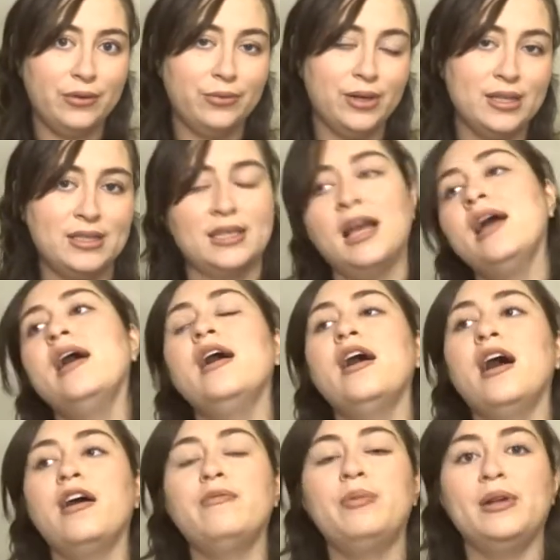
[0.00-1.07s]
risk
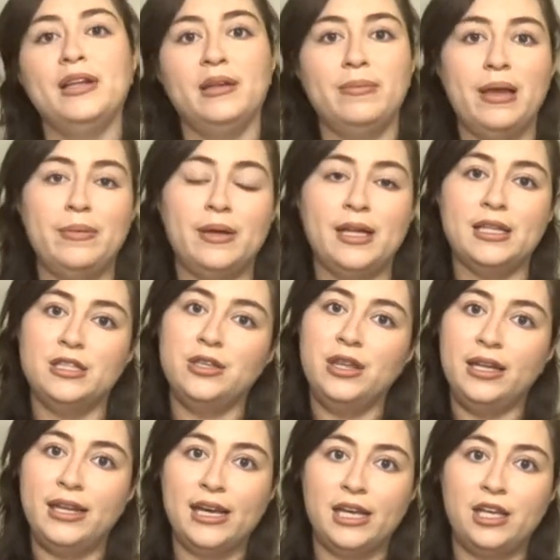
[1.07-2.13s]
of putting the baby into the
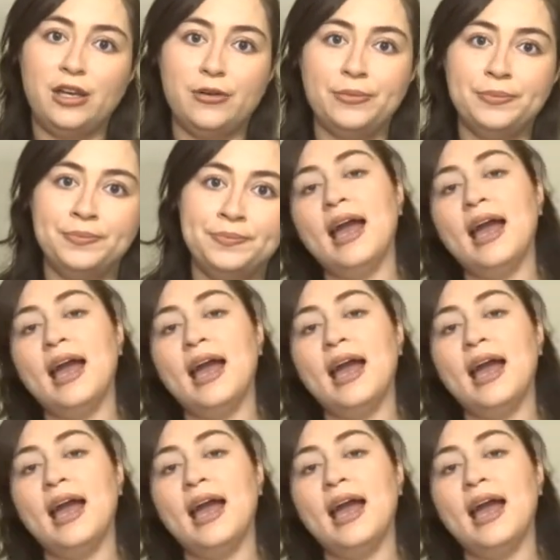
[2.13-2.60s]
NICU.